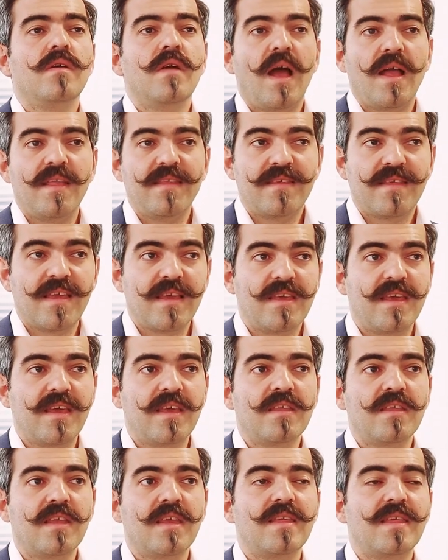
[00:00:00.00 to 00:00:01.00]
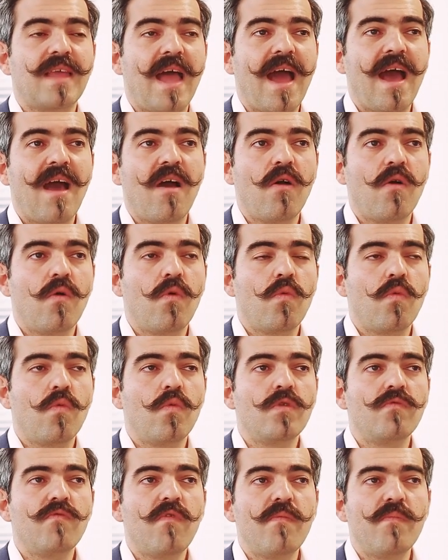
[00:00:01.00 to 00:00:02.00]
And second is, how
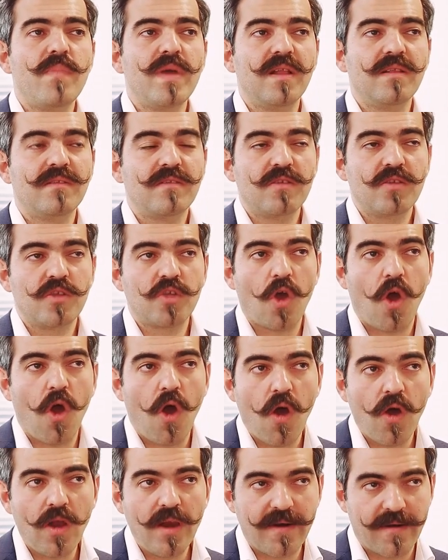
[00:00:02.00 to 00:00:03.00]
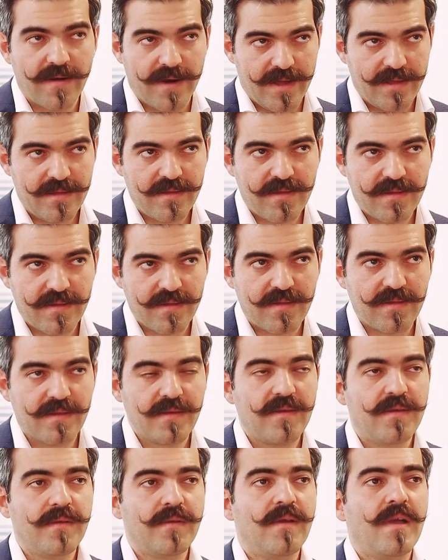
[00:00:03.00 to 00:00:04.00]
would we build tolerance
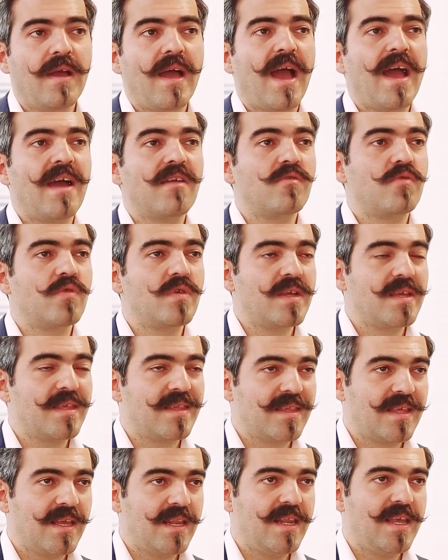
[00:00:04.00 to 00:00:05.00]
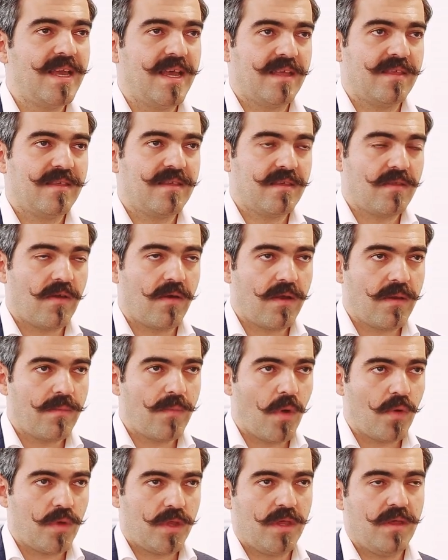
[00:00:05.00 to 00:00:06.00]
and resilience in our
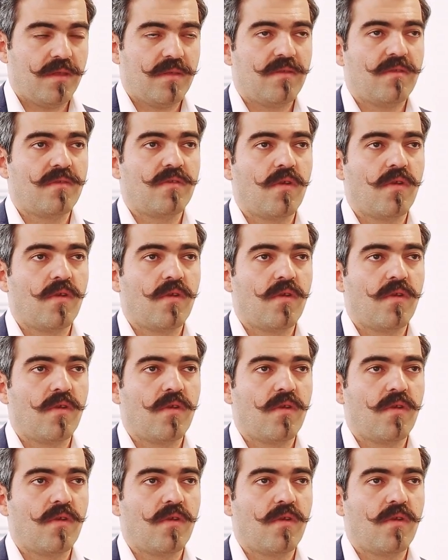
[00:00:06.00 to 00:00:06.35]
emotions.